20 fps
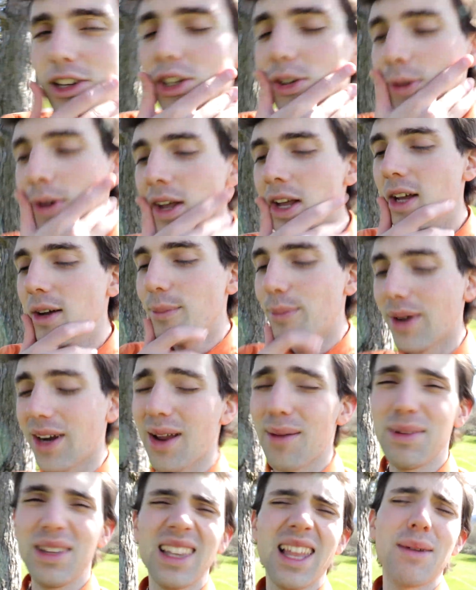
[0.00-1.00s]
you. But
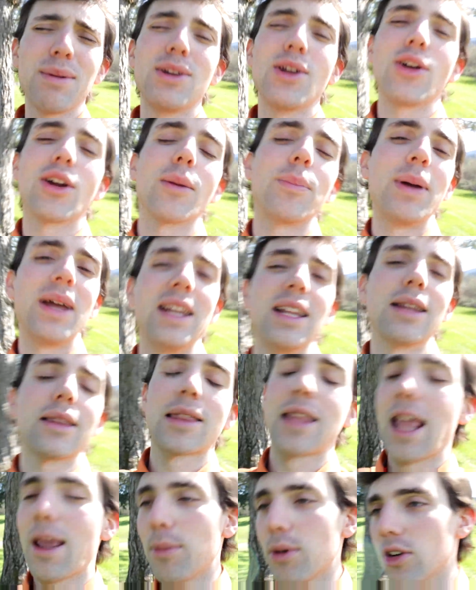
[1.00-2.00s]
I mean, let me know your
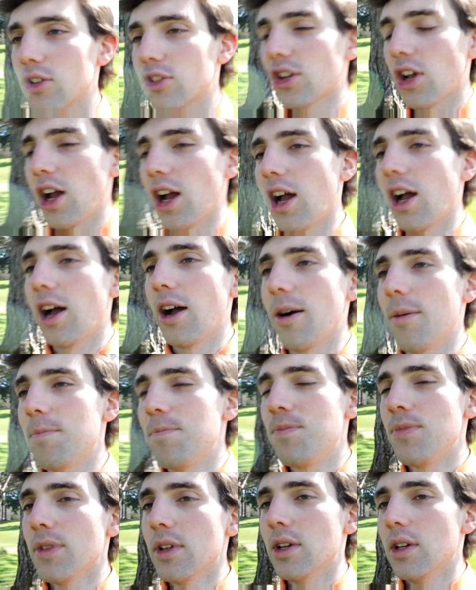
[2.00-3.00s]
opinions, gamers.
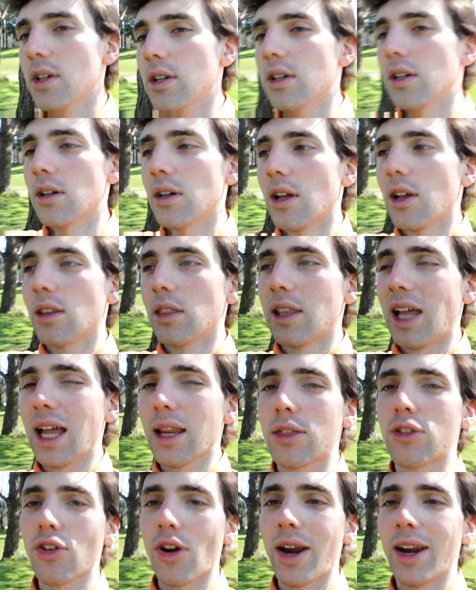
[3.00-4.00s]

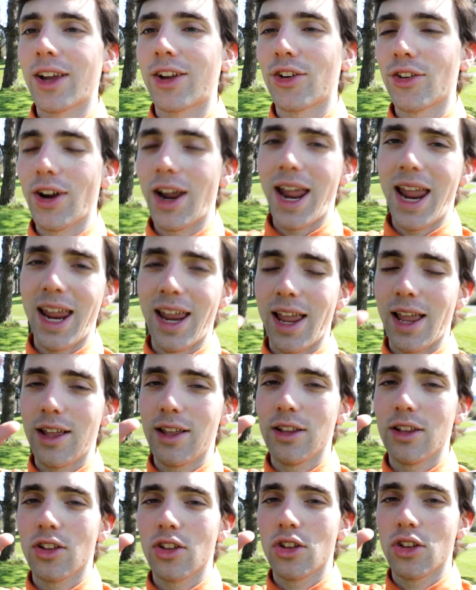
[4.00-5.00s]
Let's try to create
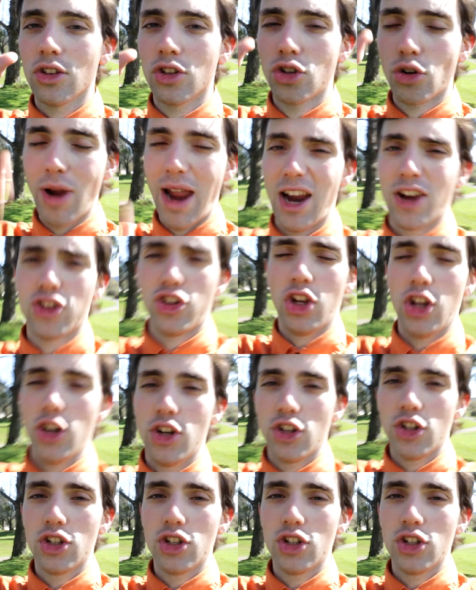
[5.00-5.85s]
direction,